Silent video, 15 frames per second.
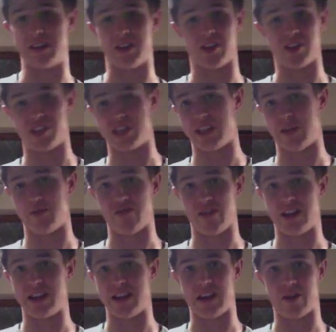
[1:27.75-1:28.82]
I just
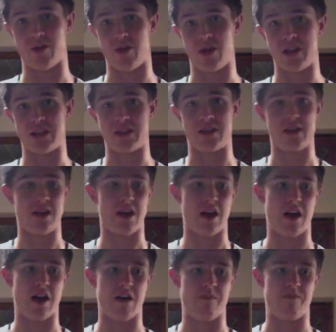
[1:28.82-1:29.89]
separate the egg whites
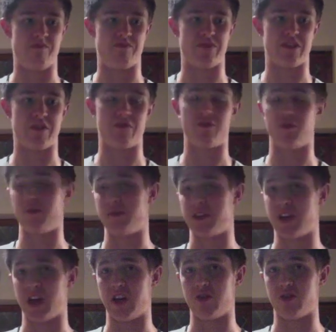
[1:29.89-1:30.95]
from the
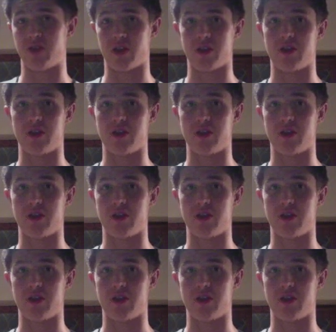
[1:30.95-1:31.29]
yolk,